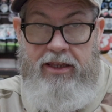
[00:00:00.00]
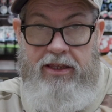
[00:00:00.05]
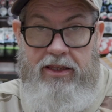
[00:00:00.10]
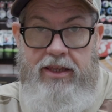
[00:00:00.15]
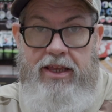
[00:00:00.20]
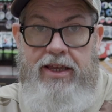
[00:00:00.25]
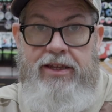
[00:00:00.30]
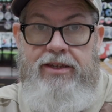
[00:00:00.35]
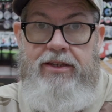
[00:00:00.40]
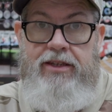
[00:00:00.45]

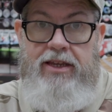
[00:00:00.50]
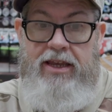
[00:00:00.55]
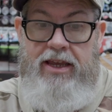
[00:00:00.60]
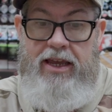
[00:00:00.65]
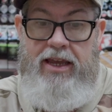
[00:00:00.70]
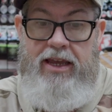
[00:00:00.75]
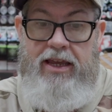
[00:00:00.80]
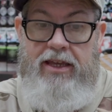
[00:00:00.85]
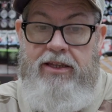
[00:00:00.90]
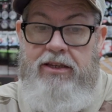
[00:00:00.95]
this
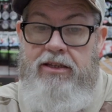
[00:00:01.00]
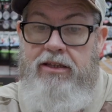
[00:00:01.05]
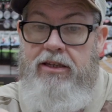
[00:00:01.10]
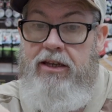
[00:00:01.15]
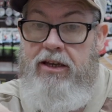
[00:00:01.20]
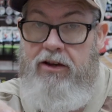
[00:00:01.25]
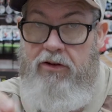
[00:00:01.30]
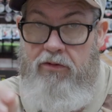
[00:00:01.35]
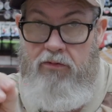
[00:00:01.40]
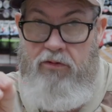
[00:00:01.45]
end
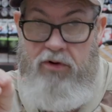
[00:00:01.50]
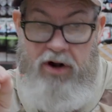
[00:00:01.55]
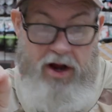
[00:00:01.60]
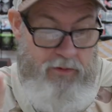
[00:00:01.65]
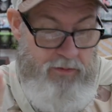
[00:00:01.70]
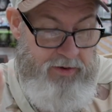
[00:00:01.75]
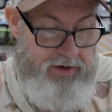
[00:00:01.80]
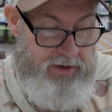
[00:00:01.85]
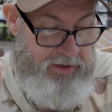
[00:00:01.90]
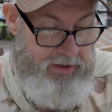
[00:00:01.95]
where I
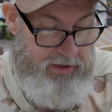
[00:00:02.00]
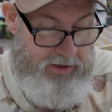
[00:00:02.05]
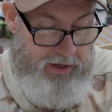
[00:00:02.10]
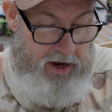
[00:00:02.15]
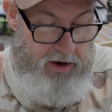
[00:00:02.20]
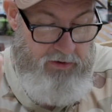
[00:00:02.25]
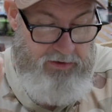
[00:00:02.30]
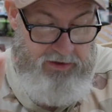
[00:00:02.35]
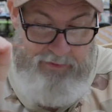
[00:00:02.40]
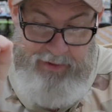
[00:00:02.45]
would
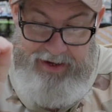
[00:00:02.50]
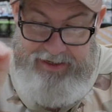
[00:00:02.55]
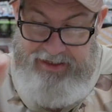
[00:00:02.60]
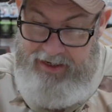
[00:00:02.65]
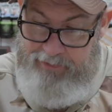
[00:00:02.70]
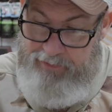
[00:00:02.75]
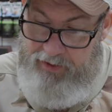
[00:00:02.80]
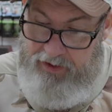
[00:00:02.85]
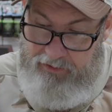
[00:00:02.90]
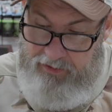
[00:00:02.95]
go to my
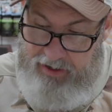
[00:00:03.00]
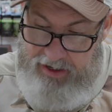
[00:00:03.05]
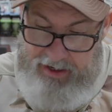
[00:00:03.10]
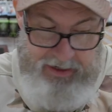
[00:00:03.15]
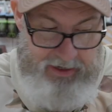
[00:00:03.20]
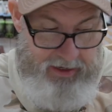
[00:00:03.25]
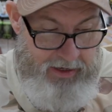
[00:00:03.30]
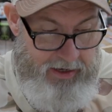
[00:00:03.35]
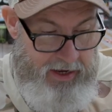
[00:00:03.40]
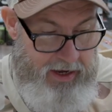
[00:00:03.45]
tippet
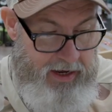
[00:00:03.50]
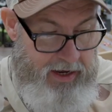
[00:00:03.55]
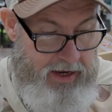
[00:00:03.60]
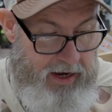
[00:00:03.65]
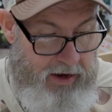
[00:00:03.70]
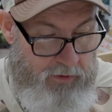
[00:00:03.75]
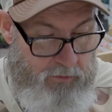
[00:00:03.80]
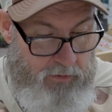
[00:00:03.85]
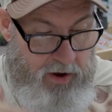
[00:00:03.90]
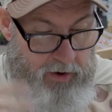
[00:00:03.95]
ring,
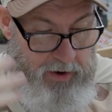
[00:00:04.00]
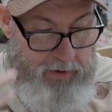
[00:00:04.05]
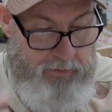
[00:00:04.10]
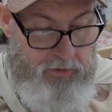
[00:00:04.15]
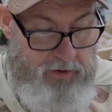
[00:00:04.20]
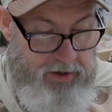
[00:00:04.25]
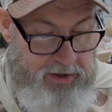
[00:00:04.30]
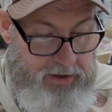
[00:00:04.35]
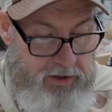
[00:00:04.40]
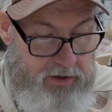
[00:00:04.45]
and what I'm
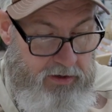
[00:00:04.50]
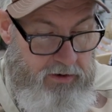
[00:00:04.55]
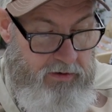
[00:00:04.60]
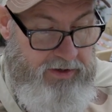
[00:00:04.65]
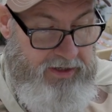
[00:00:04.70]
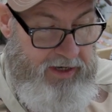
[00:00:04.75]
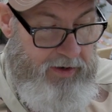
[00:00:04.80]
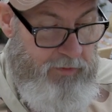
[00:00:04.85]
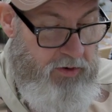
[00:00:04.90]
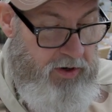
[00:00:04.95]
going to do
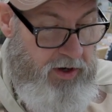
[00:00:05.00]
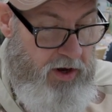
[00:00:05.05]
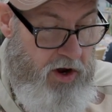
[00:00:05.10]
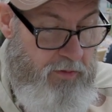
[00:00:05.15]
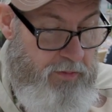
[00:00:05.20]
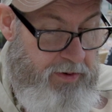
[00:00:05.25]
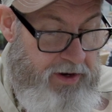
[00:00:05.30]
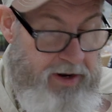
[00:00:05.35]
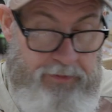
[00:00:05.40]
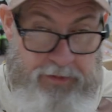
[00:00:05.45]
is I'm going to
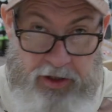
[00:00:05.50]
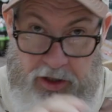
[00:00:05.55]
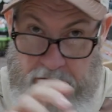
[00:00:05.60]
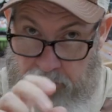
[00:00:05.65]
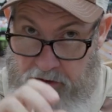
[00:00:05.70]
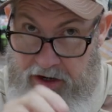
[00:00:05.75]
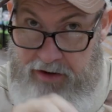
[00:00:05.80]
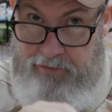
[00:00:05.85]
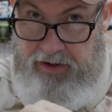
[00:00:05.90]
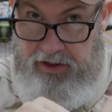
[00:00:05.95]
open up the
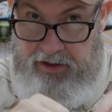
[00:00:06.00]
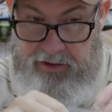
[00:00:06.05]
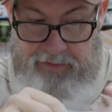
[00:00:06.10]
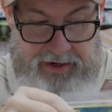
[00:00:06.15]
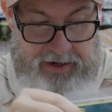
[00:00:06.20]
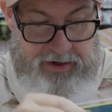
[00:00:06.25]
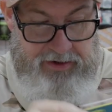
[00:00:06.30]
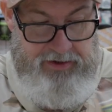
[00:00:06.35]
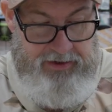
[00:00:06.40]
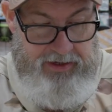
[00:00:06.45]

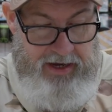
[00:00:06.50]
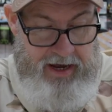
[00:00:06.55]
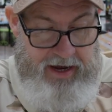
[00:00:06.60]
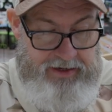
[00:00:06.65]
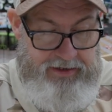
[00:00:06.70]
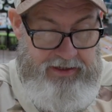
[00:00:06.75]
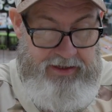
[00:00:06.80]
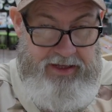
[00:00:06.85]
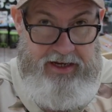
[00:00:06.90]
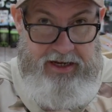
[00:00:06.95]
3mm
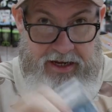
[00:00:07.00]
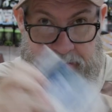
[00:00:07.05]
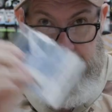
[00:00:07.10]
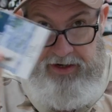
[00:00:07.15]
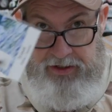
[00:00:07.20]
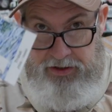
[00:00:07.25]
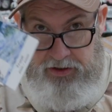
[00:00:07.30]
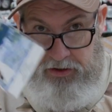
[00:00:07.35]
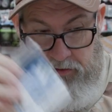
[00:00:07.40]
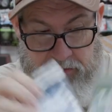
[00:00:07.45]
size. They come in
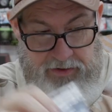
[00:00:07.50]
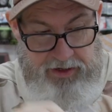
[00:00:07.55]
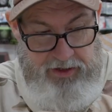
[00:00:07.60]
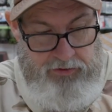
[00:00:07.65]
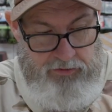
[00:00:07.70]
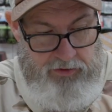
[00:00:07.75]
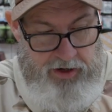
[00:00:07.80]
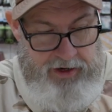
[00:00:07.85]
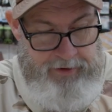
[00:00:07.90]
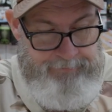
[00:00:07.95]
a 2 and a
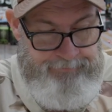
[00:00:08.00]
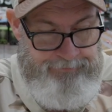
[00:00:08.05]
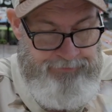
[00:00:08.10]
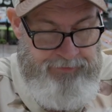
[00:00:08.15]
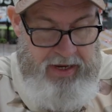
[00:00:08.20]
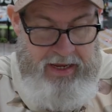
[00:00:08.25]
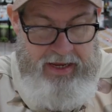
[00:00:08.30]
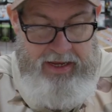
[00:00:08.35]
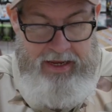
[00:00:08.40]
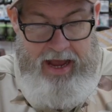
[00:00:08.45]
3.
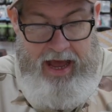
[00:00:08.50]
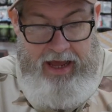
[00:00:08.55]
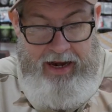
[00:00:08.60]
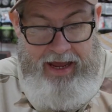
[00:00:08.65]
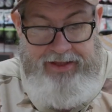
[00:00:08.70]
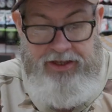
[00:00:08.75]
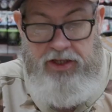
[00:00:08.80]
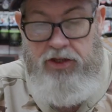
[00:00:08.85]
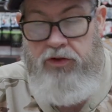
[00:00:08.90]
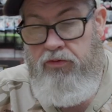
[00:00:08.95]
I
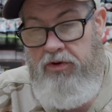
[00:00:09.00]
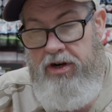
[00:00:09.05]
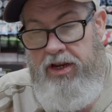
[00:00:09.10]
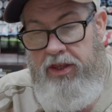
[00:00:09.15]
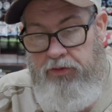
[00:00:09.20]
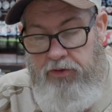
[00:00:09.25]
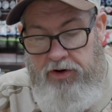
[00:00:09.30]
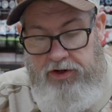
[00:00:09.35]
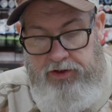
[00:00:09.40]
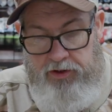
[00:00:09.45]
like the 3. A
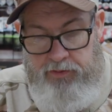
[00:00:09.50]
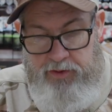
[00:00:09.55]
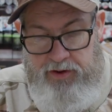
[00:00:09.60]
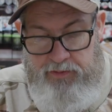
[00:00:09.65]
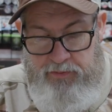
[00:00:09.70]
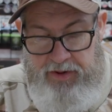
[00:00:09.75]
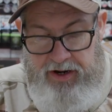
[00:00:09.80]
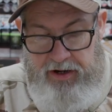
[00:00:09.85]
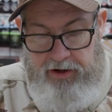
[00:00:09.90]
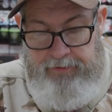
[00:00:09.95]
3 is a little
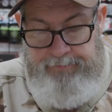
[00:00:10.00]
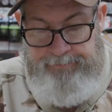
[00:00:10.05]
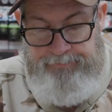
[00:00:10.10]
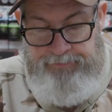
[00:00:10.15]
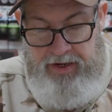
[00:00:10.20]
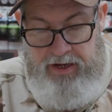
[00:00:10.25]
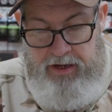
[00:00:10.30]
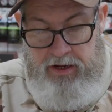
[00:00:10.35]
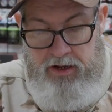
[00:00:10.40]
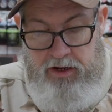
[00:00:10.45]
bit bigger
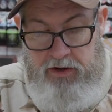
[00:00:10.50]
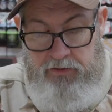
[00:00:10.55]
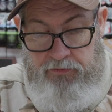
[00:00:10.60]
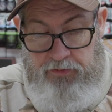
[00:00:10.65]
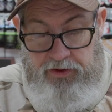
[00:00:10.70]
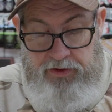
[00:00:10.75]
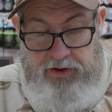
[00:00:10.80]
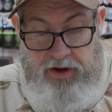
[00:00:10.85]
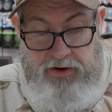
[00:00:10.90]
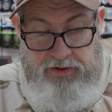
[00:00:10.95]

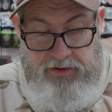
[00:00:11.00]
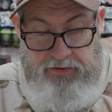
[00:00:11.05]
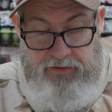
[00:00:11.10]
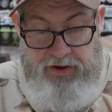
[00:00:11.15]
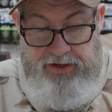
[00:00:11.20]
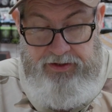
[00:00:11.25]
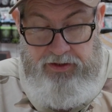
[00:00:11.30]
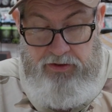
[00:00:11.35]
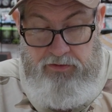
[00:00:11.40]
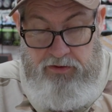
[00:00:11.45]
for those of
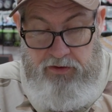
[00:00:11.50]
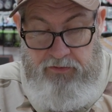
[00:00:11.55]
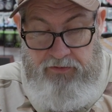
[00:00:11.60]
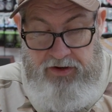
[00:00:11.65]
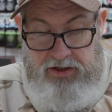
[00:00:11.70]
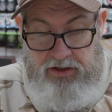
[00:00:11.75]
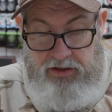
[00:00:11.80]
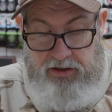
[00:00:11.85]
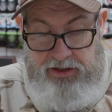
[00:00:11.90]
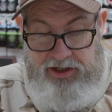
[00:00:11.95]
us who are
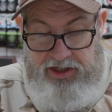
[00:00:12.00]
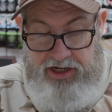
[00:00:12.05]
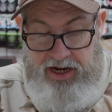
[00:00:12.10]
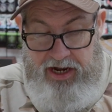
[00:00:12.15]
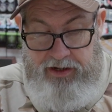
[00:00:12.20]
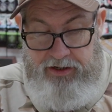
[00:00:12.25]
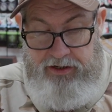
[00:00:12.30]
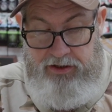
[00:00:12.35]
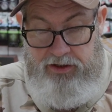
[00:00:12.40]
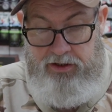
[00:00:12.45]
visually
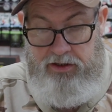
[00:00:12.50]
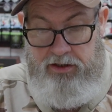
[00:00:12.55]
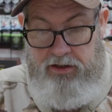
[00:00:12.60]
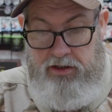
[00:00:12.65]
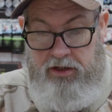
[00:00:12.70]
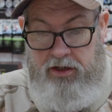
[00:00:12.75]
challenged.